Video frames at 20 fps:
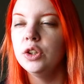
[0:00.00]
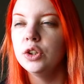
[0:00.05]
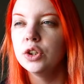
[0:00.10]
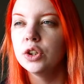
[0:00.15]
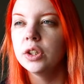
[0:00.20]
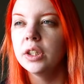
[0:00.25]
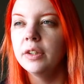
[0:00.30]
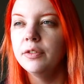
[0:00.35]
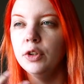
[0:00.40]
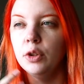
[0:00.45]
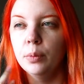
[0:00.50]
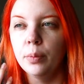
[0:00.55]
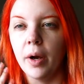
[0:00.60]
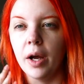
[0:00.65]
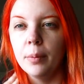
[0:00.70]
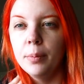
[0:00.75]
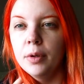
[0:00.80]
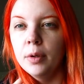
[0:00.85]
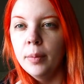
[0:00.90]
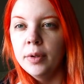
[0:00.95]
usually if you
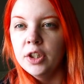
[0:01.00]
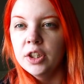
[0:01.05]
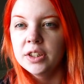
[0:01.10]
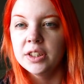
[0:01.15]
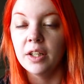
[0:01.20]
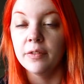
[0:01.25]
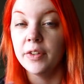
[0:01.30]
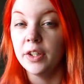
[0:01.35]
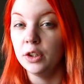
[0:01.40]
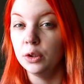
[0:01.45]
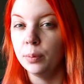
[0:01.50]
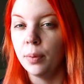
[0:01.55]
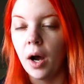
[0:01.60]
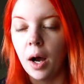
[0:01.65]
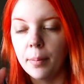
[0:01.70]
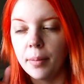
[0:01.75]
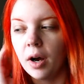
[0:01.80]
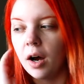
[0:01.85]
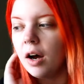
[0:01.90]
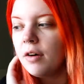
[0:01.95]
put them on yourself, they do
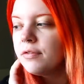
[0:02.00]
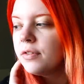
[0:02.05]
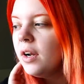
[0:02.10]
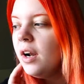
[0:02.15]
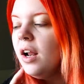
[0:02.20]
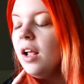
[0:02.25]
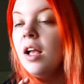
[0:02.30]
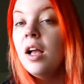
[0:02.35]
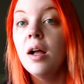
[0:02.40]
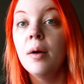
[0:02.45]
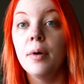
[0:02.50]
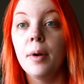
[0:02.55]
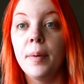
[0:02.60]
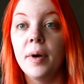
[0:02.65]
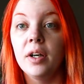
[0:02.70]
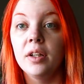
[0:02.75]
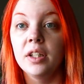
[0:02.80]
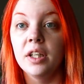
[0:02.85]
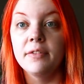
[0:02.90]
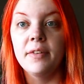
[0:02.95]
pop off. But
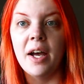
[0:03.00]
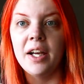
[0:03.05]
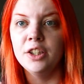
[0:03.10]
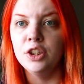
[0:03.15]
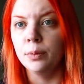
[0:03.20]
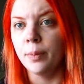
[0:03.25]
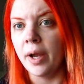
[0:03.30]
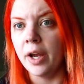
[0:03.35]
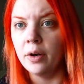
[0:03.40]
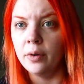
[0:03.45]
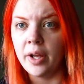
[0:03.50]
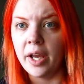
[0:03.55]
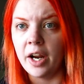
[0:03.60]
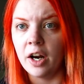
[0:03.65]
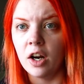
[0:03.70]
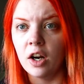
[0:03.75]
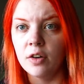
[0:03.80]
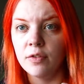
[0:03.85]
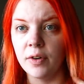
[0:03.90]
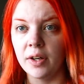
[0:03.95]
apparently if I do my own
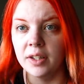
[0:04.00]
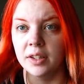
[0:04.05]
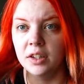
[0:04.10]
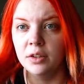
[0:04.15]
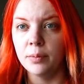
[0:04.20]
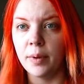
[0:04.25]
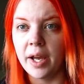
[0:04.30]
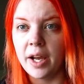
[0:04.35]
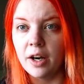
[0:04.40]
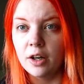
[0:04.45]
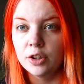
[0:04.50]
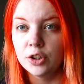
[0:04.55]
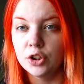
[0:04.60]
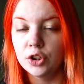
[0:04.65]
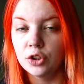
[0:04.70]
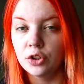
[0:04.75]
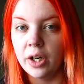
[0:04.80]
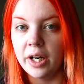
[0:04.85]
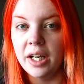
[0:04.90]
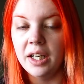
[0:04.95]
hair, if I leave my hair
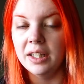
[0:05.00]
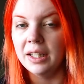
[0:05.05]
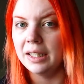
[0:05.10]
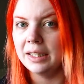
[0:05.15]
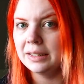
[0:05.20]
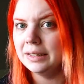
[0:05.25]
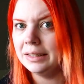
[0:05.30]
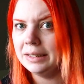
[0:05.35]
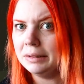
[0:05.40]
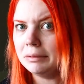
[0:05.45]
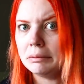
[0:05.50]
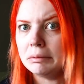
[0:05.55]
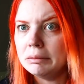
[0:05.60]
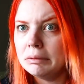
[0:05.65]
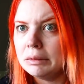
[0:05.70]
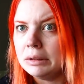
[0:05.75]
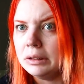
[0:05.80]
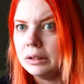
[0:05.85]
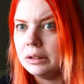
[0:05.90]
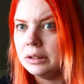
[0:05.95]
straight, like, it's like,
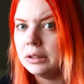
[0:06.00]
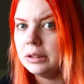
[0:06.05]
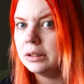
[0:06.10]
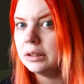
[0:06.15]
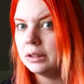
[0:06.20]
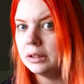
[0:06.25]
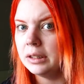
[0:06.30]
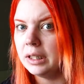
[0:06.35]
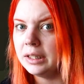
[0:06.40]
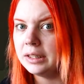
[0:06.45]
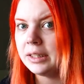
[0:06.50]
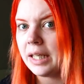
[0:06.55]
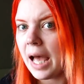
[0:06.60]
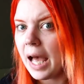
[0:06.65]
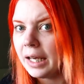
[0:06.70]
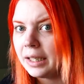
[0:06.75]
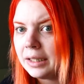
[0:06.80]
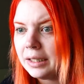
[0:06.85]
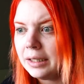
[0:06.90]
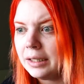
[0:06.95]
ooh, like,
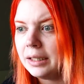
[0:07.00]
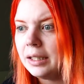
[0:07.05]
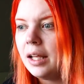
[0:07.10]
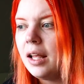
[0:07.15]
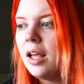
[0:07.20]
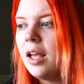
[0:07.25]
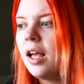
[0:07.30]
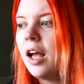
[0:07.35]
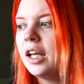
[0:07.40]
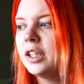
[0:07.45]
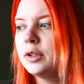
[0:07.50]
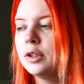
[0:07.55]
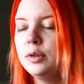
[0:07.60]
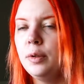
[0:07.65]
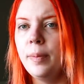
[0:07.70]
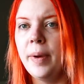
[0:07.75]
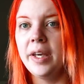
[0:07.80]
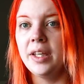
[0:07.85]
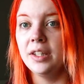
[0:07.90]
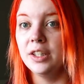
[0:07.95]
tacky. I'm supposed
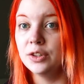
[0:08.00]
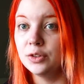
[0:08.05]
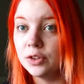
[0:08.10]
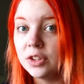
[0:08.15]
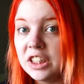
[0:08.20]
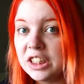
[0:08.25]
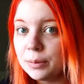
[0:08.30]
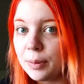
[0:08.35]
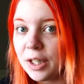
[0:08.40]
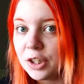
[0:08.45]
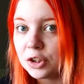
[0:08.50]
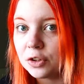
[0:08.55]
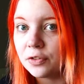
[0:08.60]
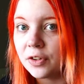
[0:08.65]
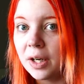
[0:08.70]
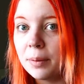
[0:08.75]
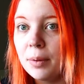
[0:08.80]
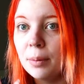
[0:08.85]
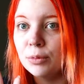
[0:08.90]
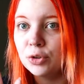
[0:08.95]
to be making this really special
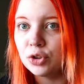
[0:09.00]
friend.